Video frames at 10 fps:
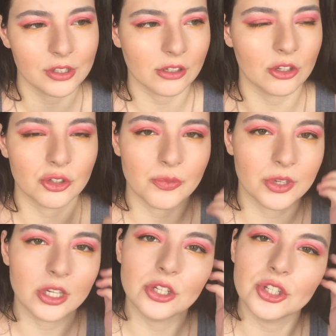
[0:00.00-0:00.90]
They're not
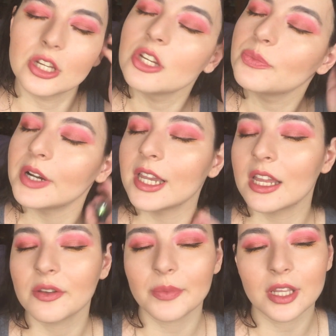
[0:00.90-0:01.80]
muted by
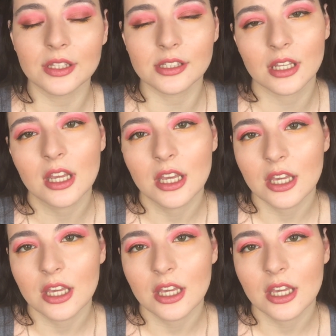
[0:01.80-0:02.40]
any means.